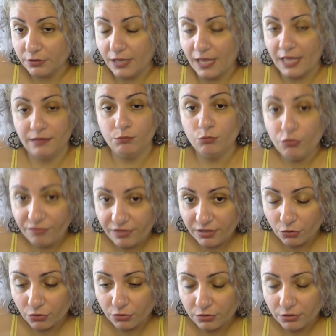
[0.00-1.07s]
And moving
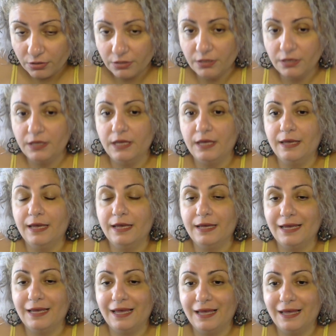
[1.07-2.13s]

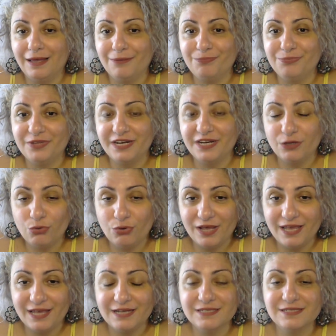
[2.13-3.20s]
on
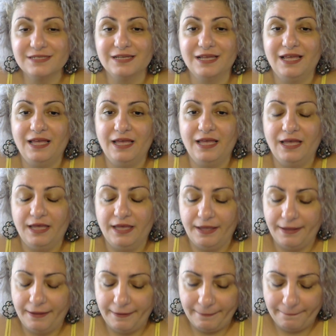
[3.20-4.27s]
requires
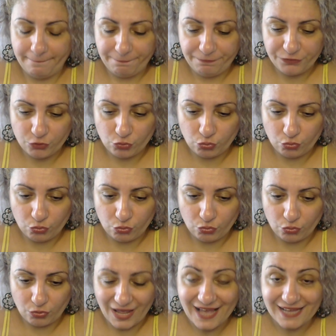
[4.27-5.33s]

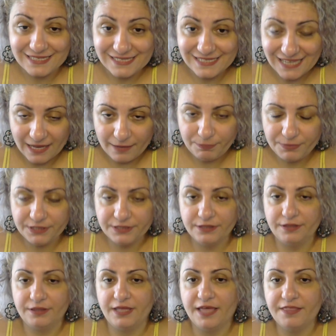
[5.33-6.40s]
to accept
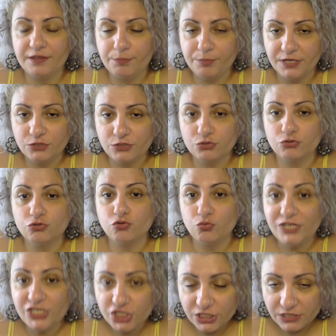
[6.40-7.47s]
the other person's
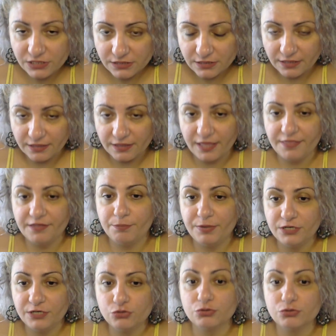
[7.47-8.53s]
wishes and the other
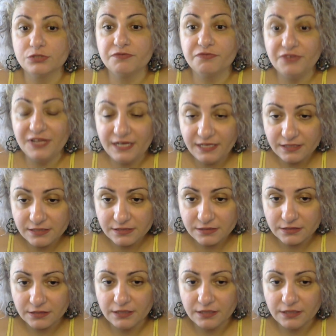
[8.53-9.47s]
person's feelings.